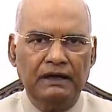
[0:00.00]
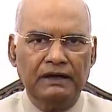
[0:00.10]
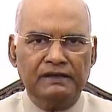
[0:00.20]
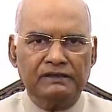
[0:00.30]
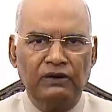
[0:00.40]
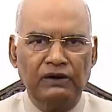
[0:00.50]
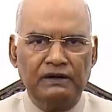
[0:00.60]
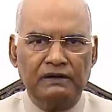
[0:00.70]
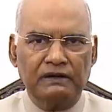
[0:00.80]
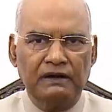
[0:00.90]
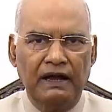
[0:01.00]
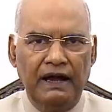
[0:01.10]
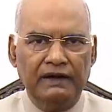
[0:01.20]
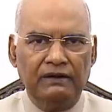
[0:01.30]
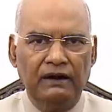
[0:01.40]
It is not
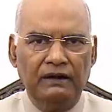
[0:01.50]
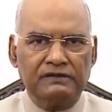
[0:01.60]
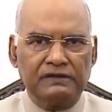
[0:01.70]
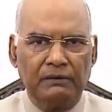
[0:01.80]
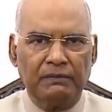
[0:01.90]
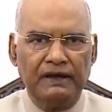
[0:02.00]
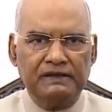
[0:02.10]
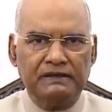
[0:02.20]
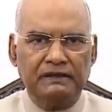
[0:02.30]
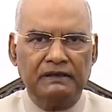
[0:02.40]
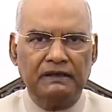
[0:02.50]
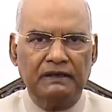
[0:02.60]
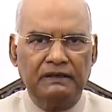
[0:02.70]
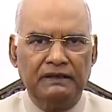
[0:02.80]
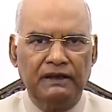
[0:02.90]
at all surprising
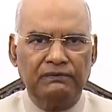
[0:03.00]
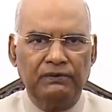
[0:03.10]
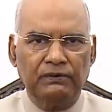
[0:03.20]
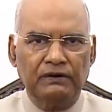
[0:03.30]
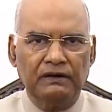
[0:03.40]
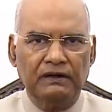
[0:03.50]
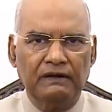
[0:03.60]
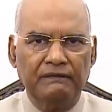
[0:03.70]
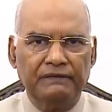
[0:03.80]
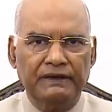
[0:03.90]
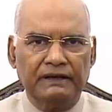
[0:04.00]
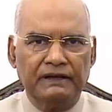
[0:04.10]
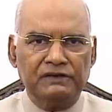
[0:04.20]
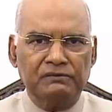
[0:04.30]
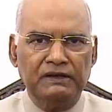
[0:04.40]
therefore that
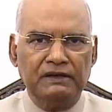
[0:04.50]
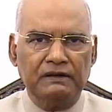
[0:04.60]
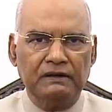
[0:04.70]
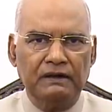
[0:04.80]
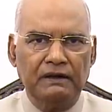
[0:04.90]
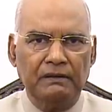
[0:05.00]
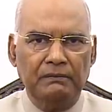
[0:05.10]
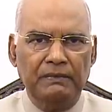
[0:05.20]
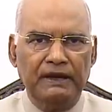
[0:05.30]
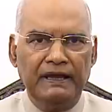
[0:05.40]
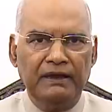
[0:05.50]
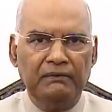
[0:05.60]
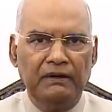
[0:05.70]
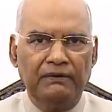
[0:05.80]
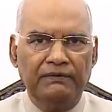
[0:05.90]
Kashmir became
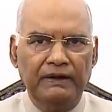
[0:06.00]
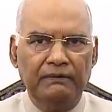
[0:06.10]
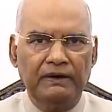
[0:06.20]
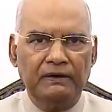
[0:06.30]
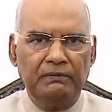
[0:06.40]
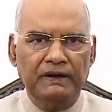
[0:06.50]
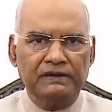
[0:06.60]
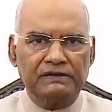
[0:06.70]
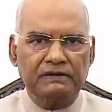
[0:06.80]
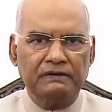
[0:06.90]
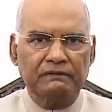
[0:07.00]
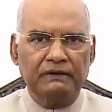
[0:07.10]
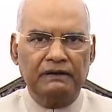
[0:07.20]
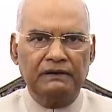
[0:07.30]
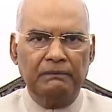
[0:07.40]
a favored place
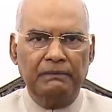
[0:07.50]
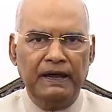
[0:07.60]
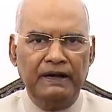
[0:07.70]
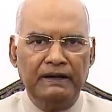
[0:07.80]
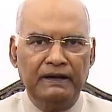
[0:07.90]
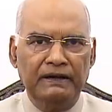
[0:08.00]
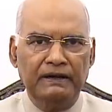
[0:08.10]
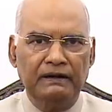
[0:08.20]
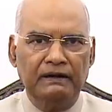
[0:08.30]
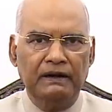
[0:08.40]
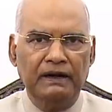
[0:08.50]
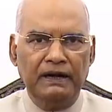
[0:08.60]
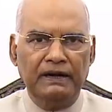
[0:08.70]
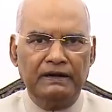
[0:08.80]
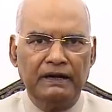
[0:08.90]
for the pan-Indian
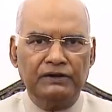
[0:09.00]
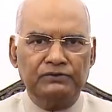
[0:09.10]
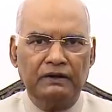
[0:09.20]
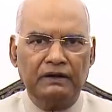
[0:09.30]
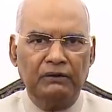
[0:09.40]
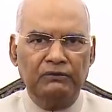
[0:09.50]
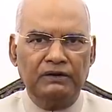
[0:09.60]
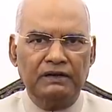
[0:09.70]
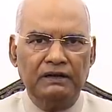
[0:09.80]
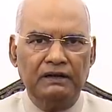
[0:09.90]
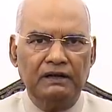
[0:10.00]
intellectual community